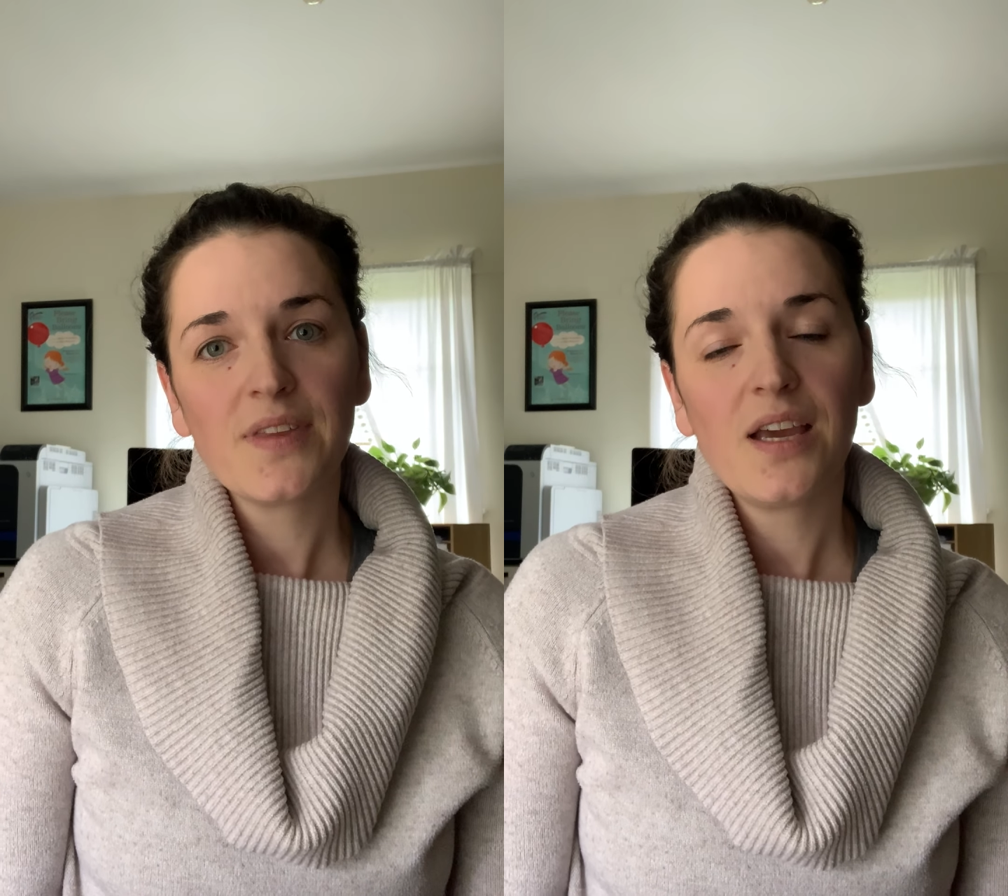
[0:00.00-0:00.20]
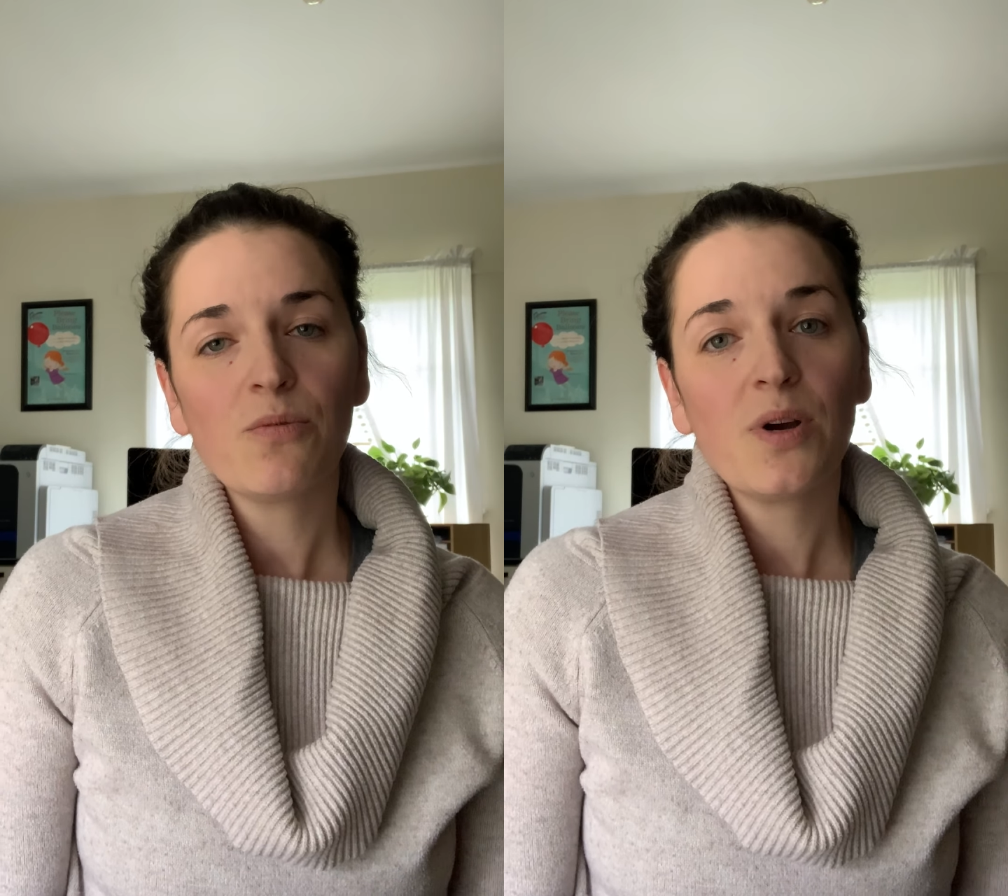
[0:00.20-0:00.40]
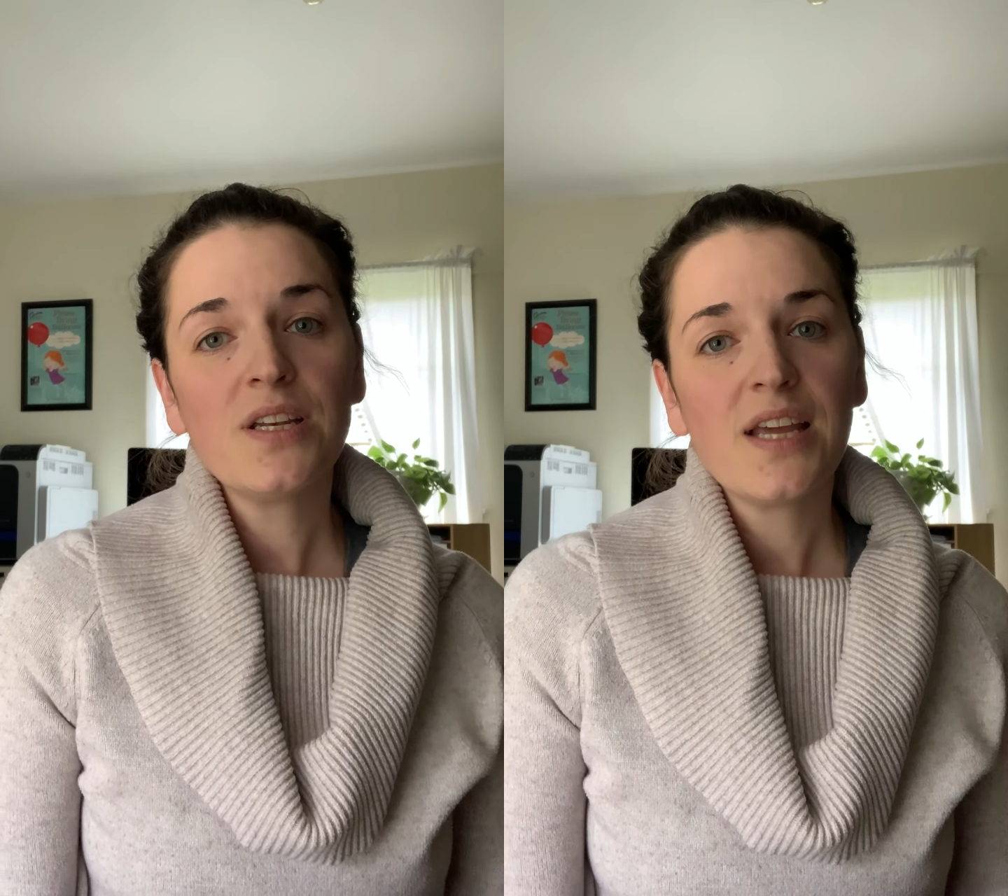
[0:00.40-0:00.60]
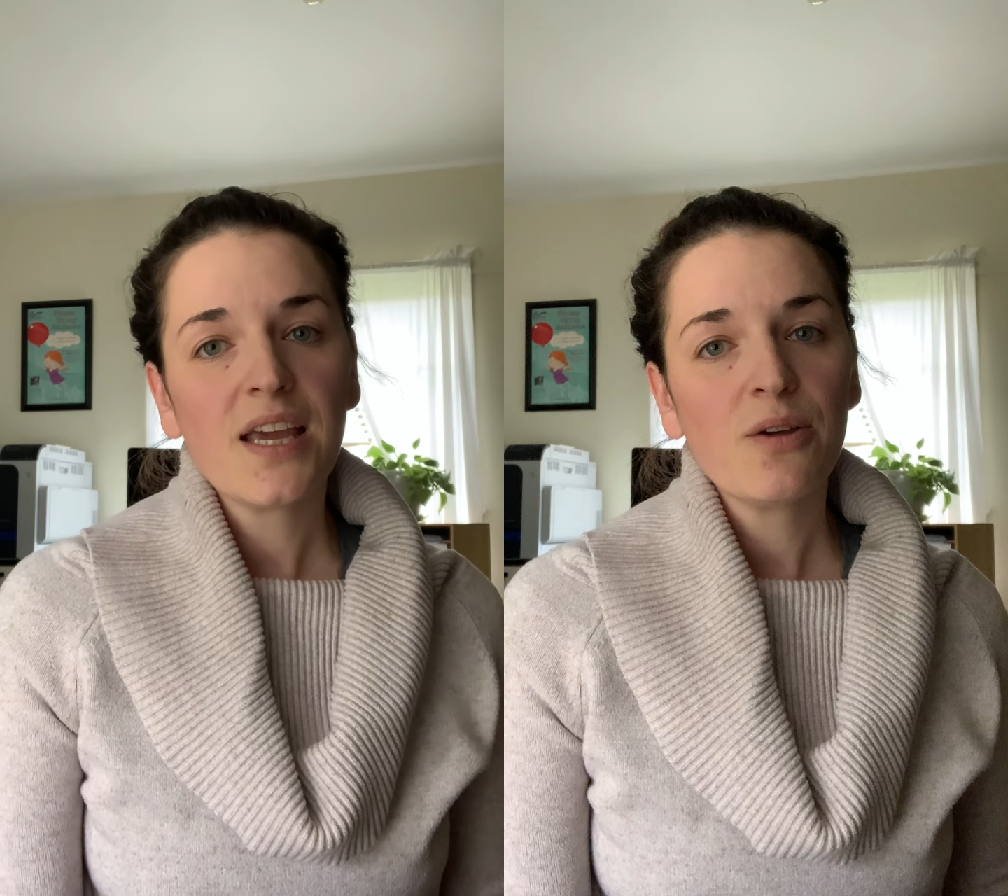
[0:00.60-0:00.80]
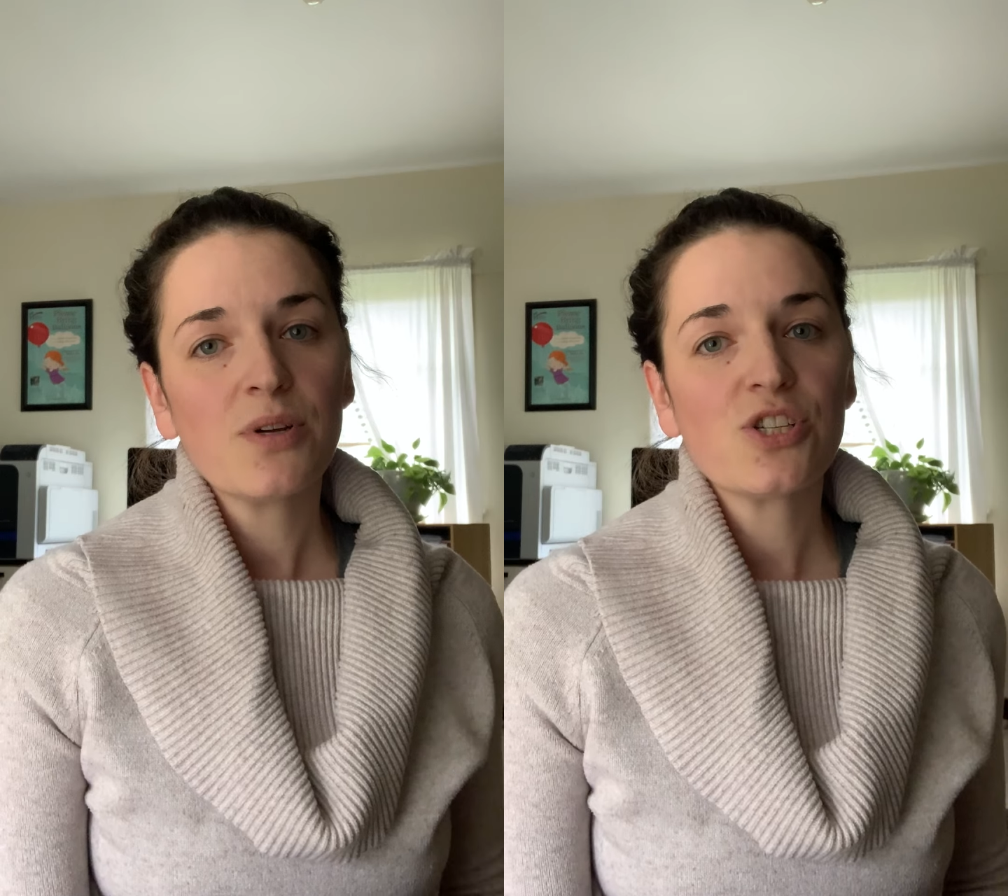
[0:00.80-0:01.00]
And one
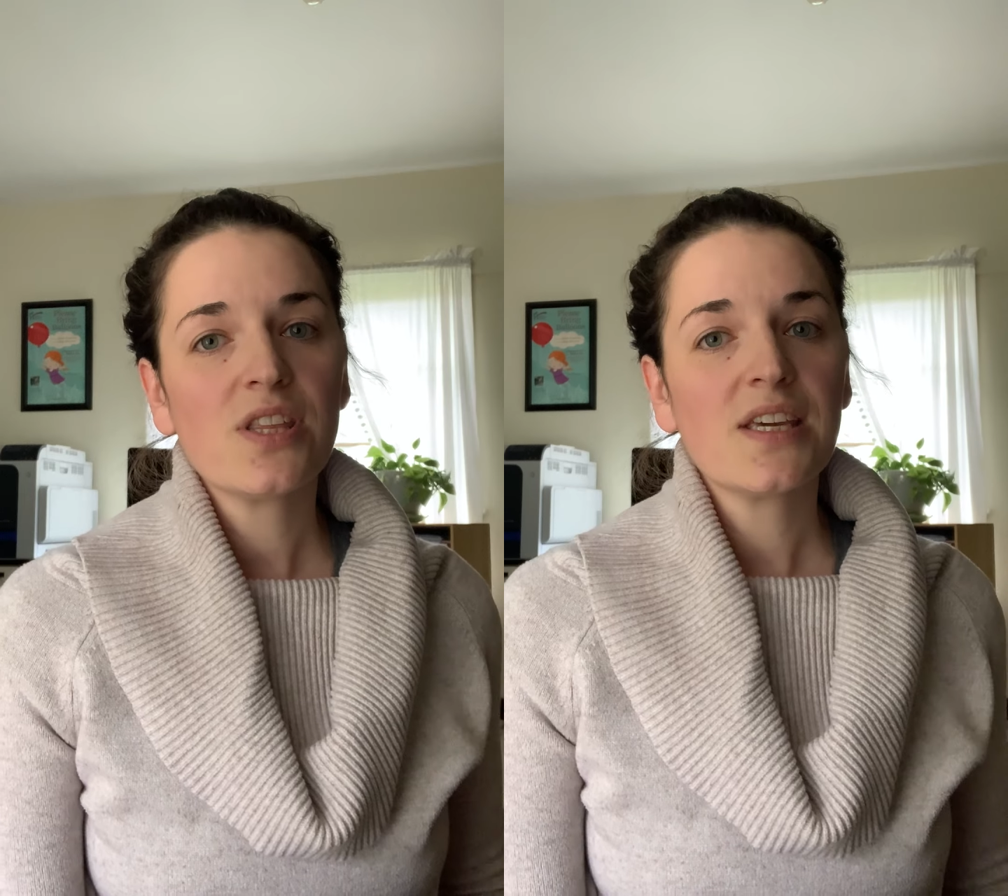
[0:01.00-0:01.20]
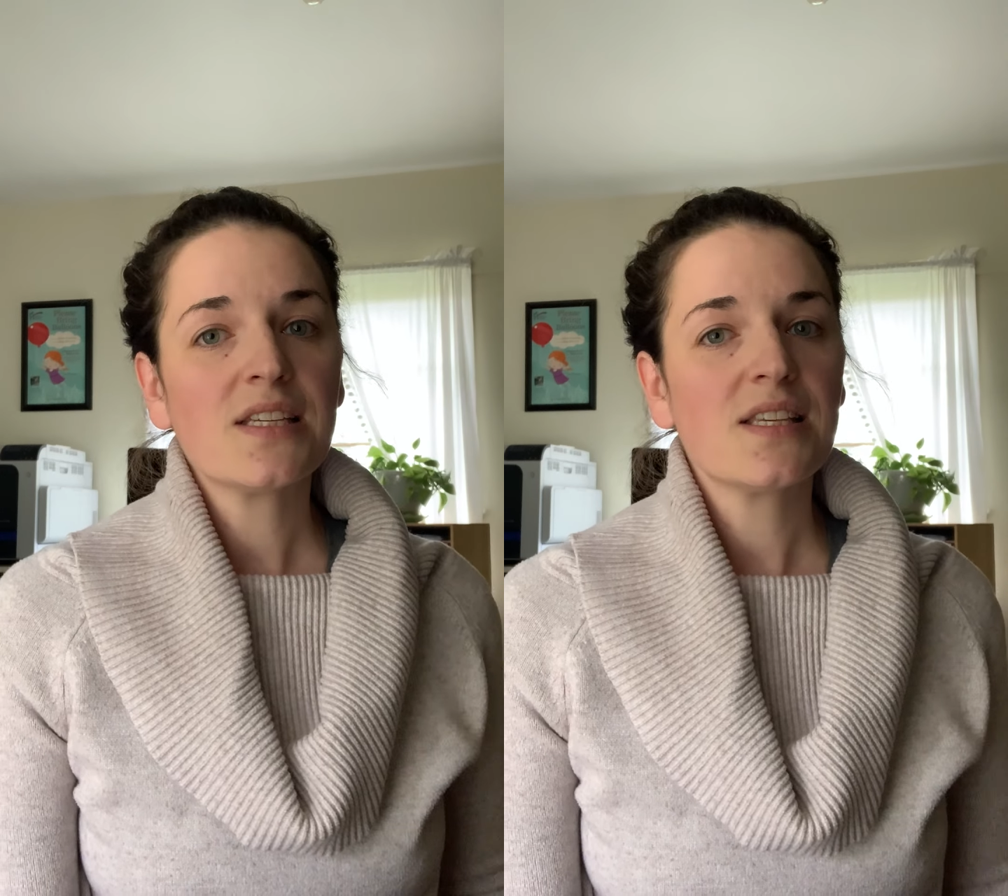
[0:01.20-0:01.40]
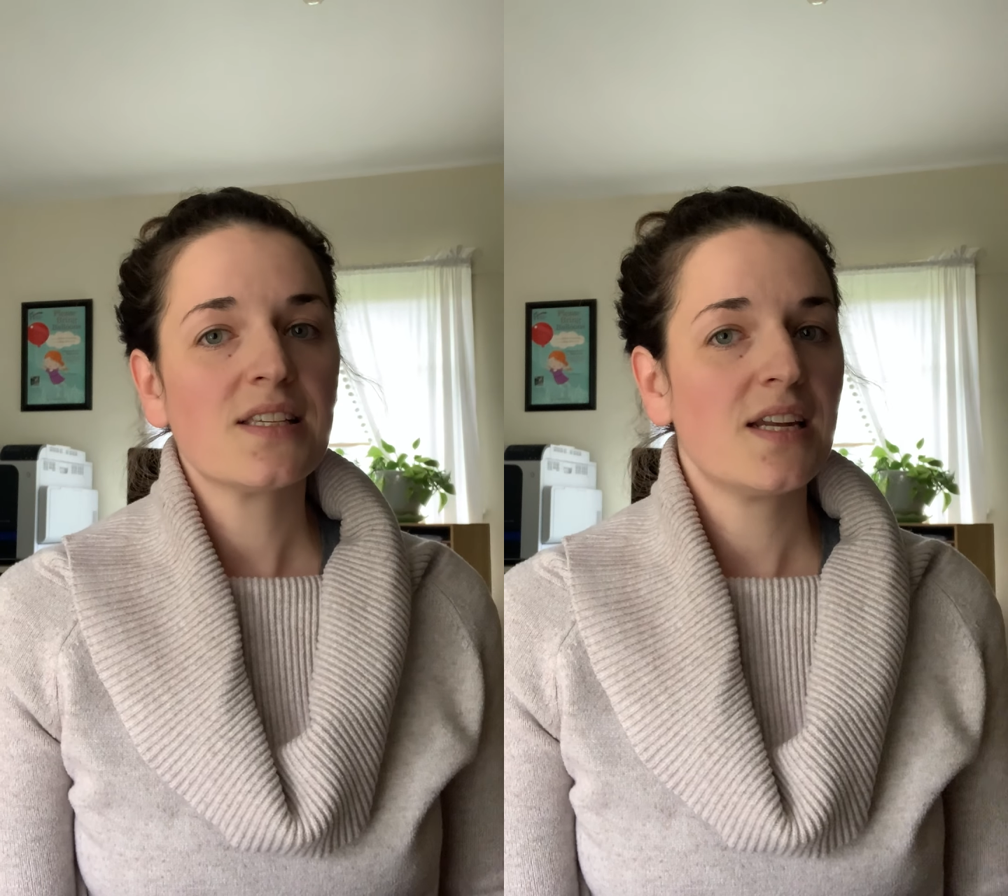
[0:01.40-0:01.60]
day, what she thinks is